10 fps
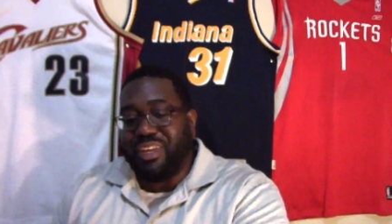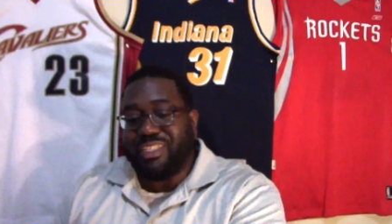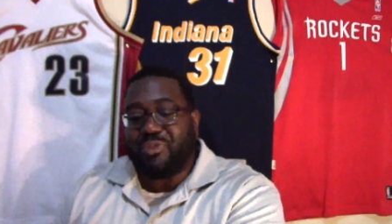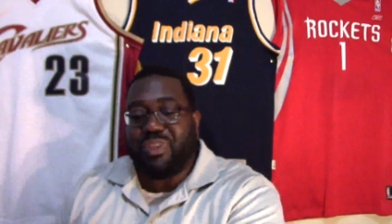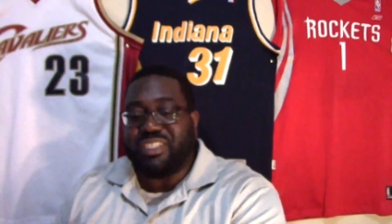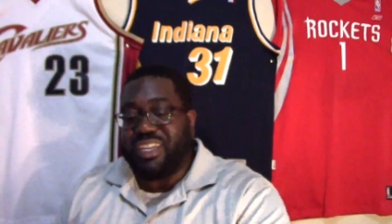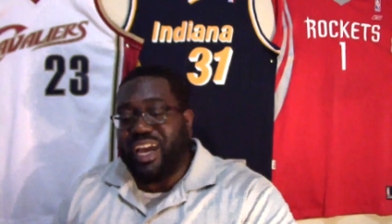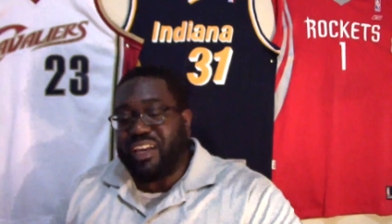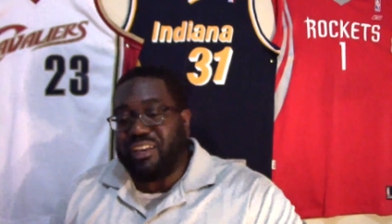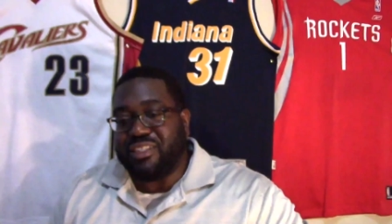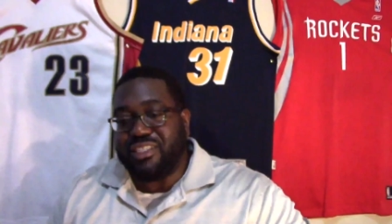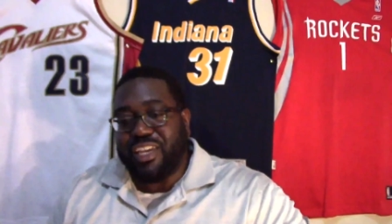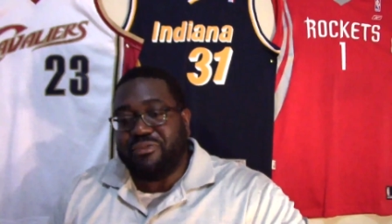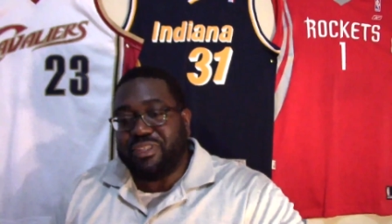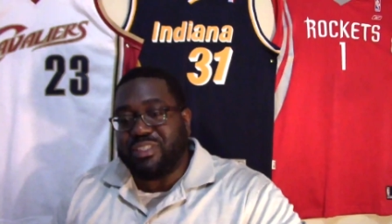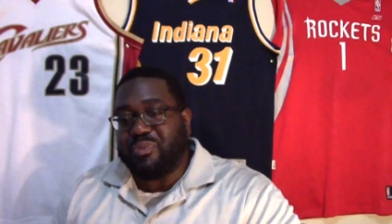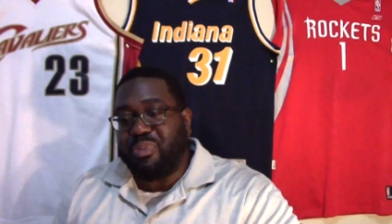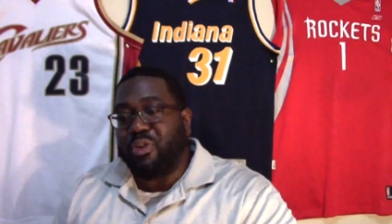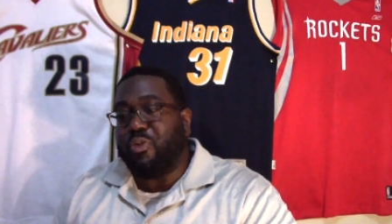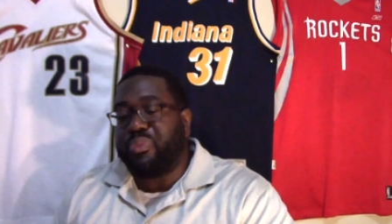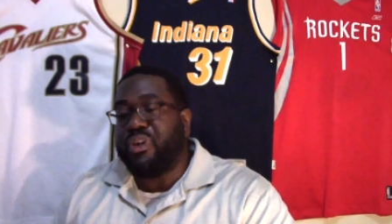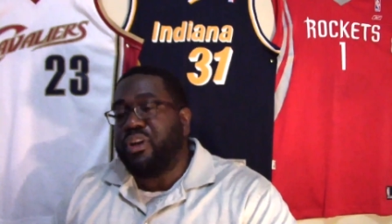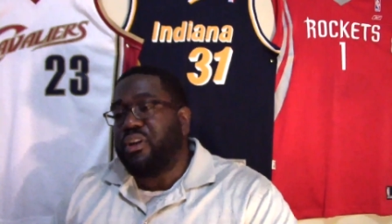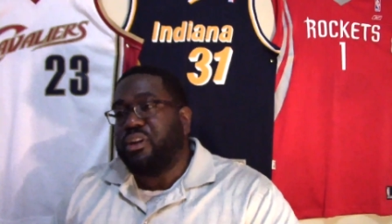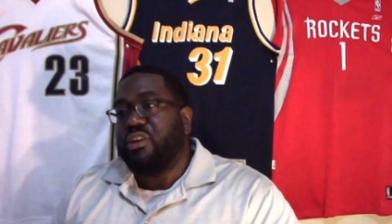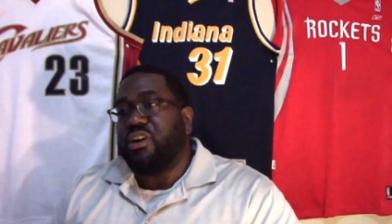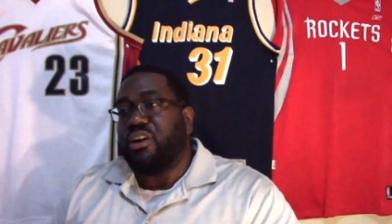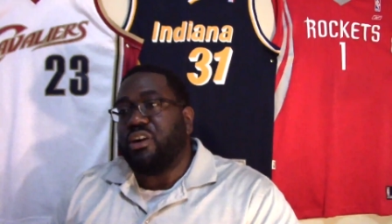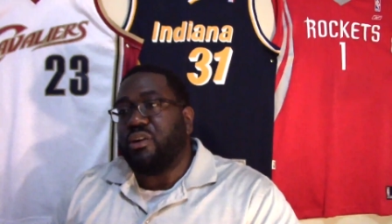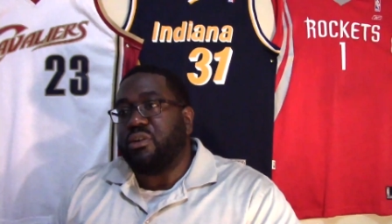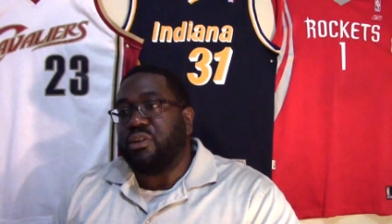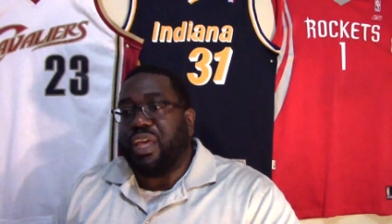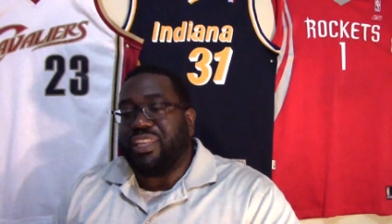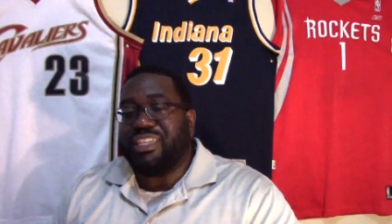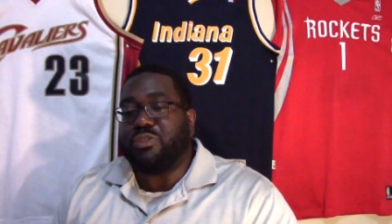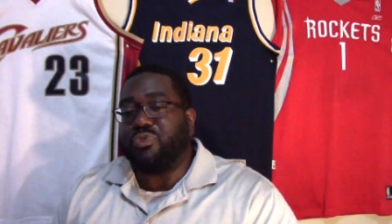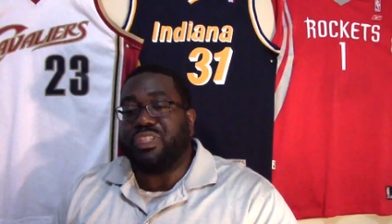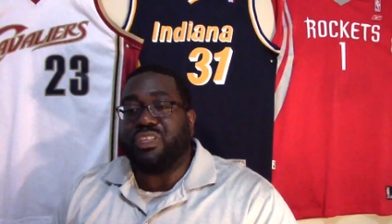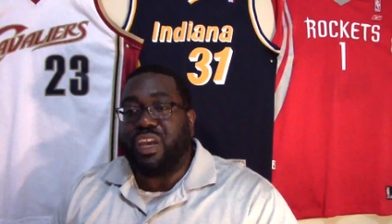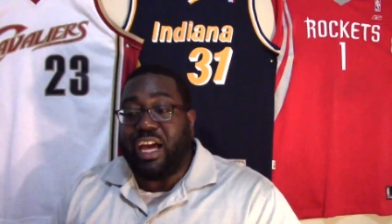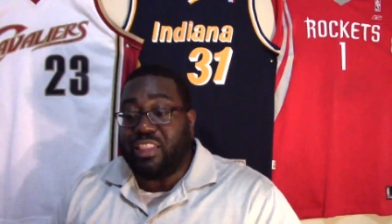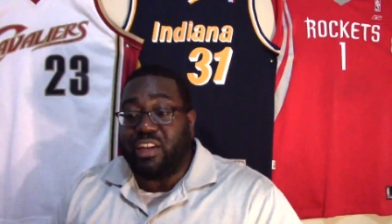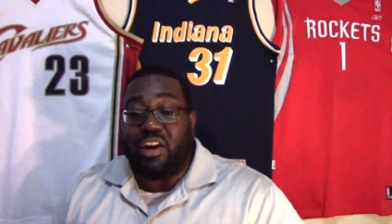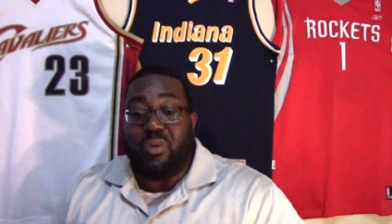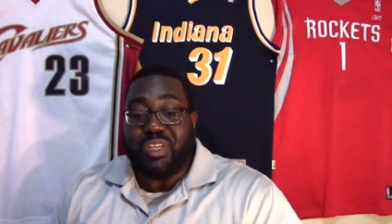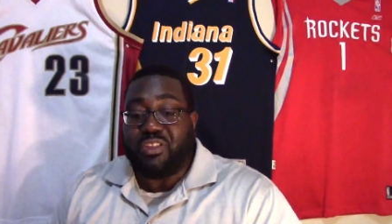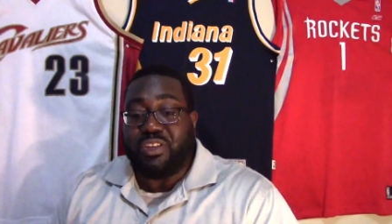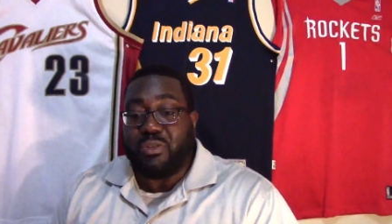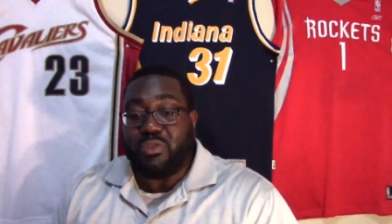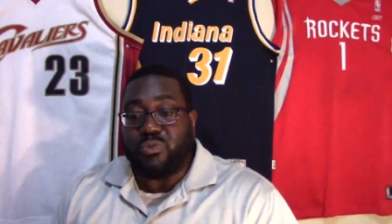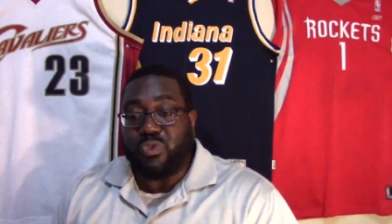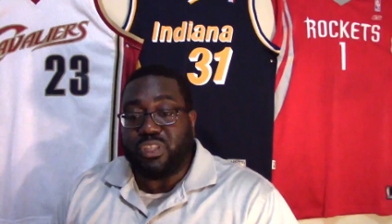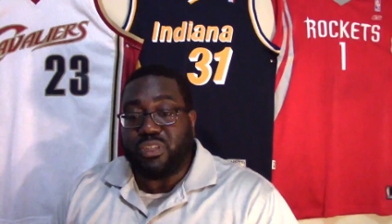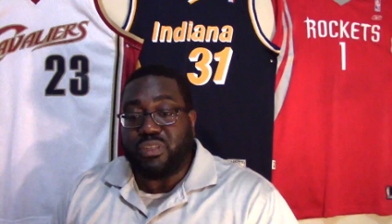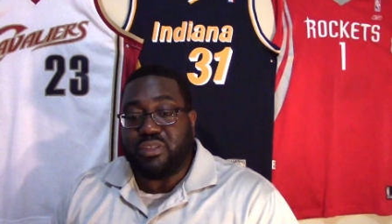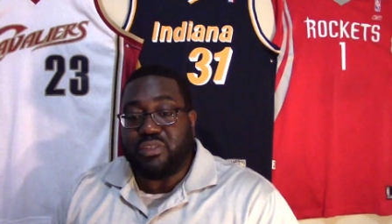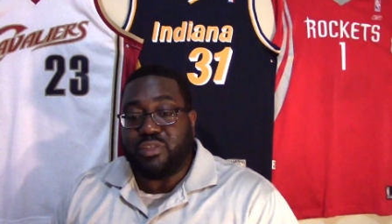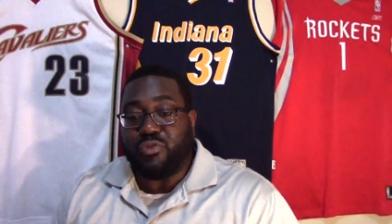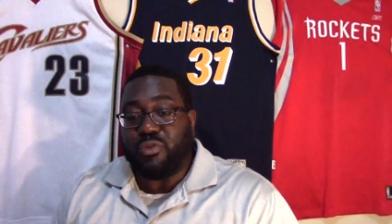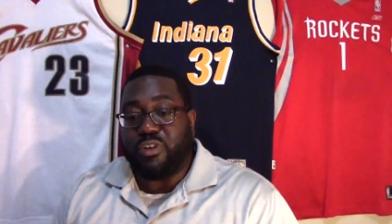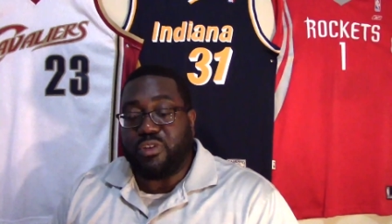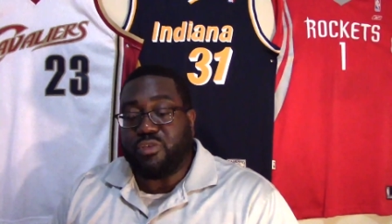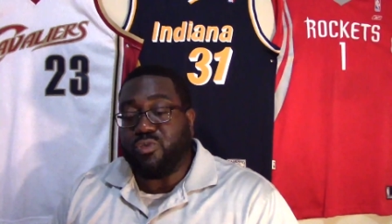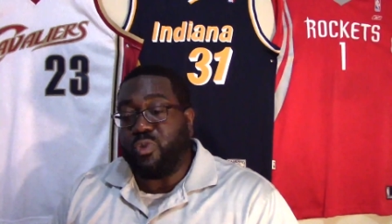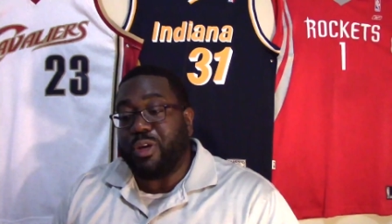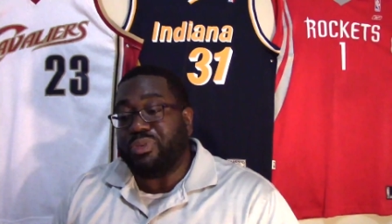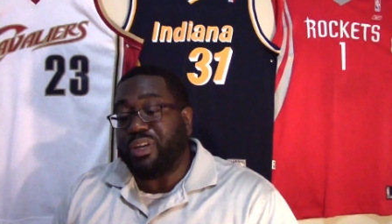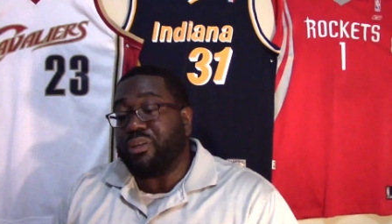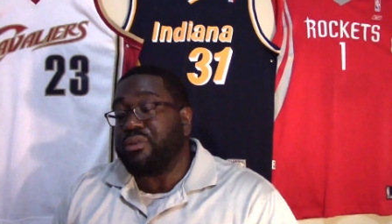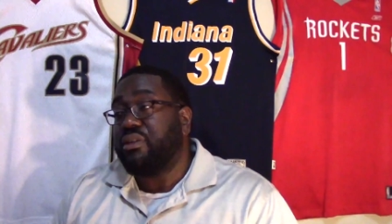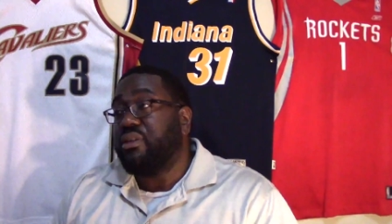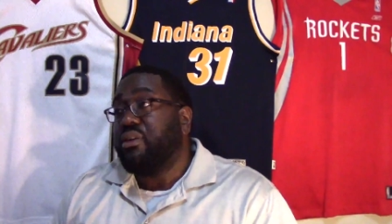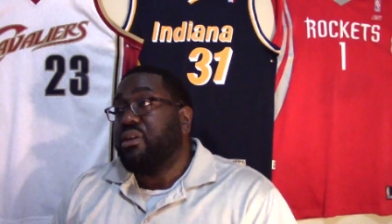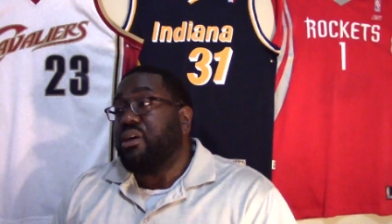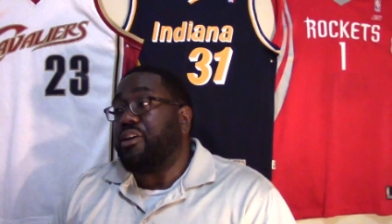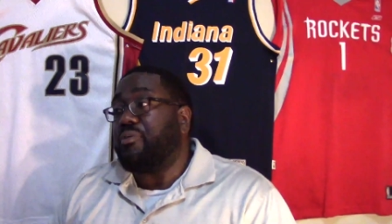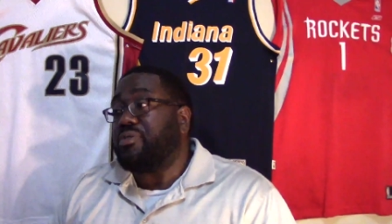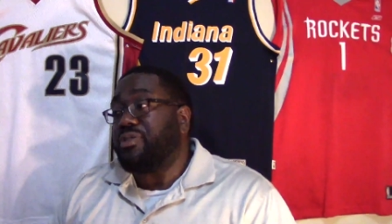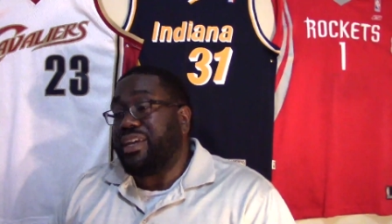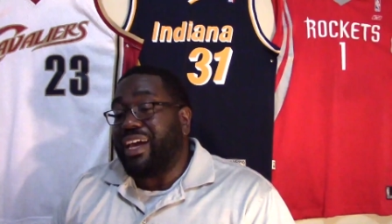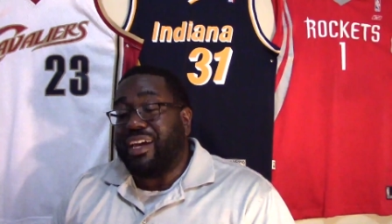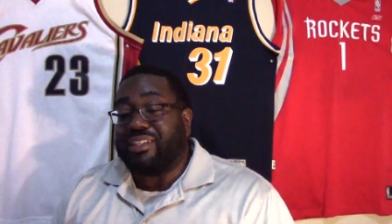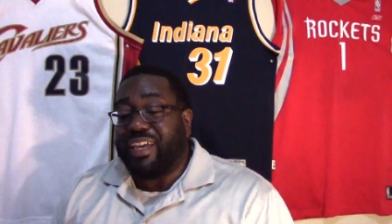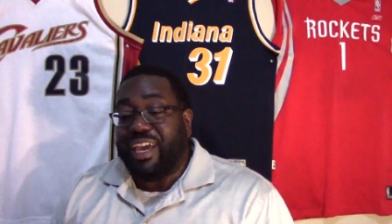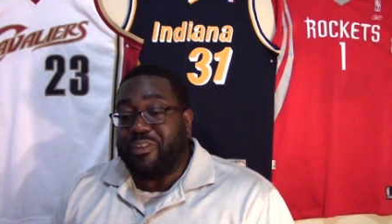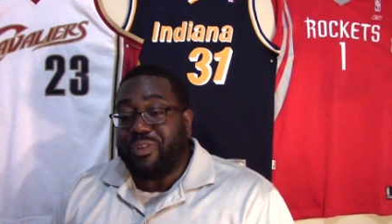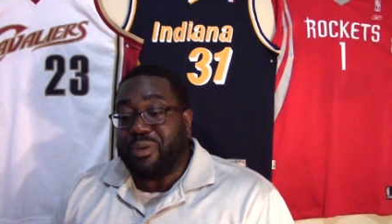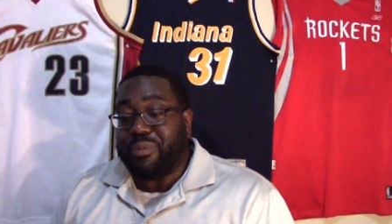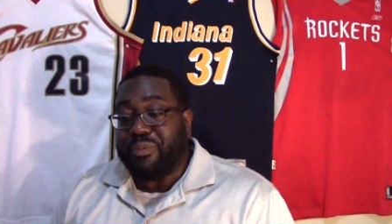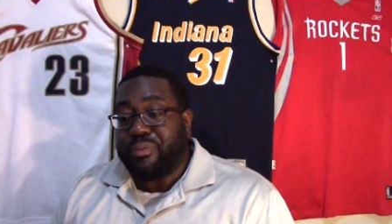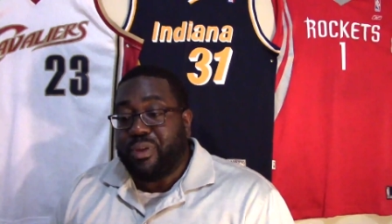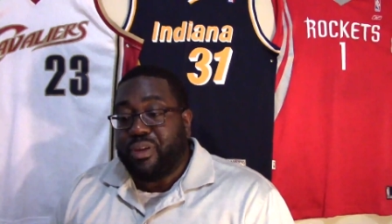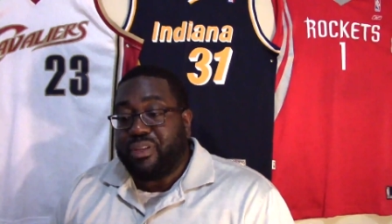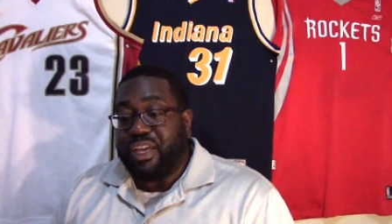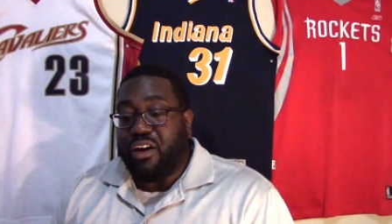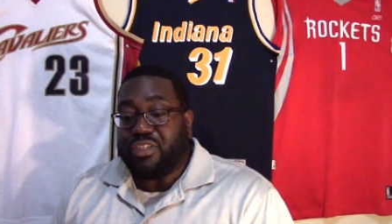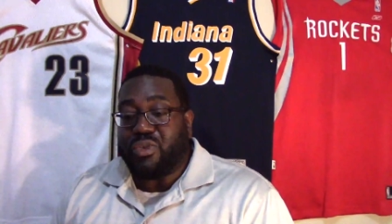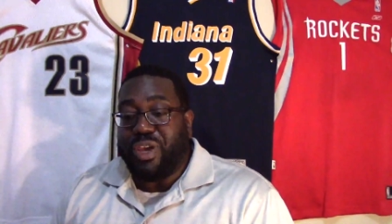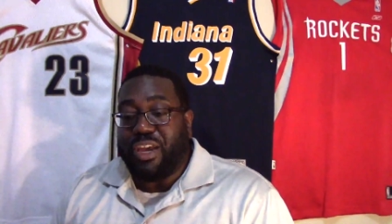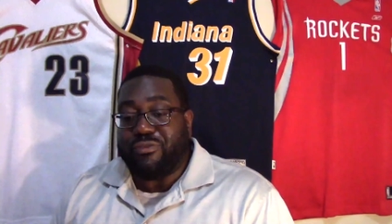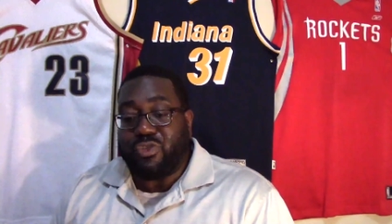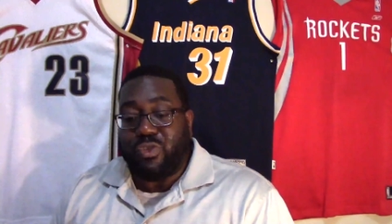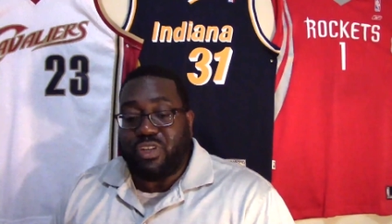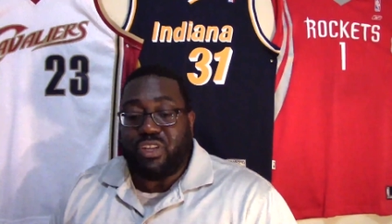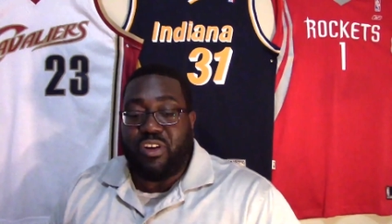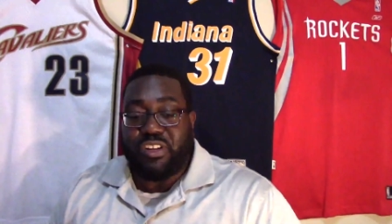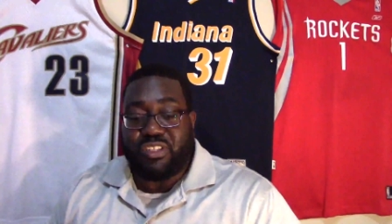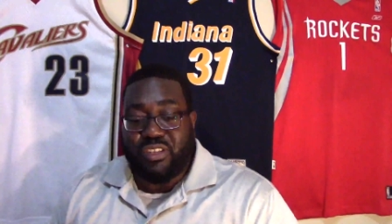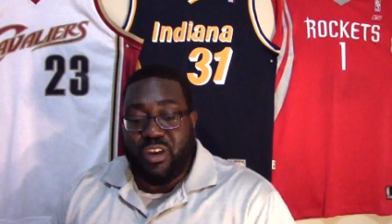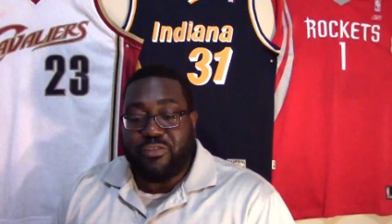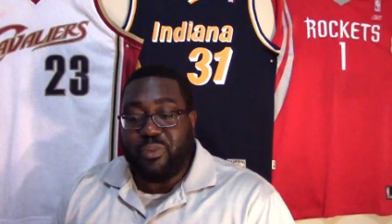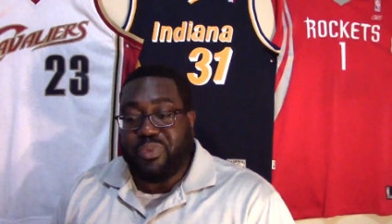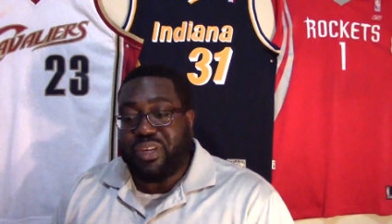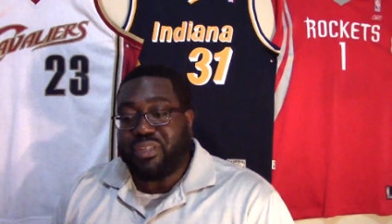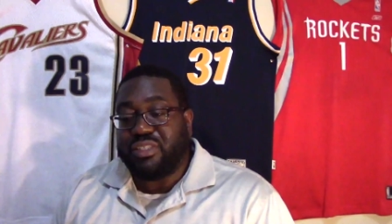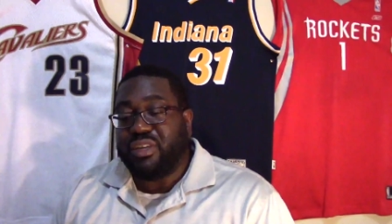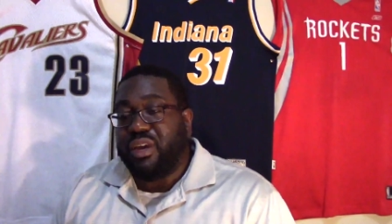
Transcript: in its place. They got Contavious Pope, and he's really. I always thought he was a really good two-way player. So they have him. They also have Jordan Clarkson off the bench.